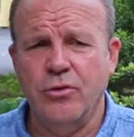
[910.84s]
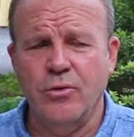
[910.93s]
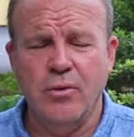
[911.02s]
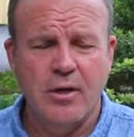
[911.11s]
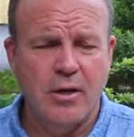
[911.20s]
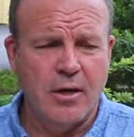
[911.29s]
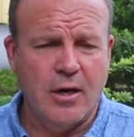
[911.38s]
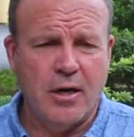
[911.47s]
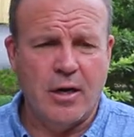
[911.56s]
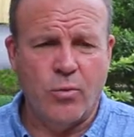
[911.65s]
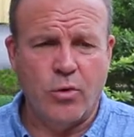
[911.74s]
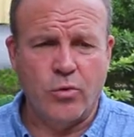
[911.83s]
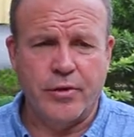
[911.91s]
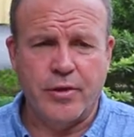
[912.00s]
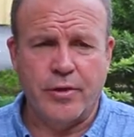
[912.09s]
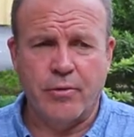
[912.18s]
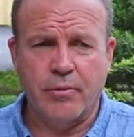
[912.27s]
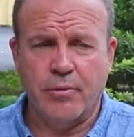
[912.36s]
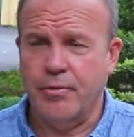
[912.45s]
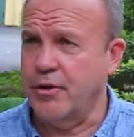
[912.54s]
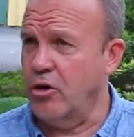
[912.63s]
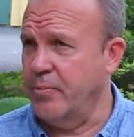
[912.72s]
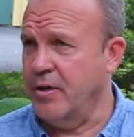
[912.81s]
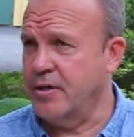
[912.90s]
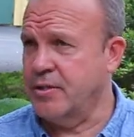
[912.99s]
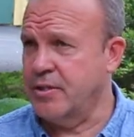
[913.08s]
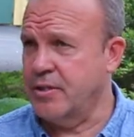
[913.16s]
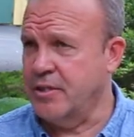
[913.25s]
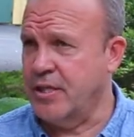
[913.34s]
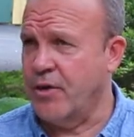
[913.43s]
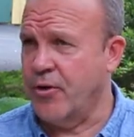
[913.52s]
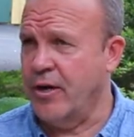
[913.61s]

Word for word: you uh, work with other therapists. Is that I